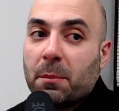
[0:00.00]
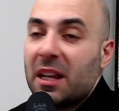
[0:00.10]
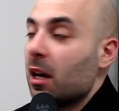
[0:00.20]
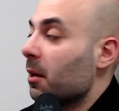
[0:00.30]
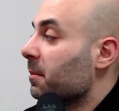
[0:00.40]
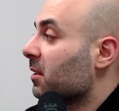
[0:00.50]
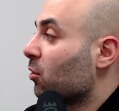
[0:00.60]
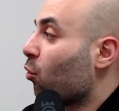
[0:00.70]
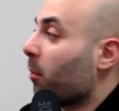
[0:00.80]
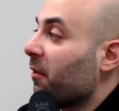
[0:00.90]
becomes a
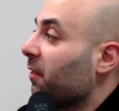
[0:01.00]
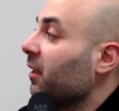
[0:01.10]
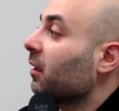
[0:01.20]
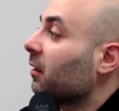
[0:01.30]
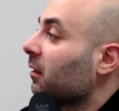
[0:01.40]
normal thing?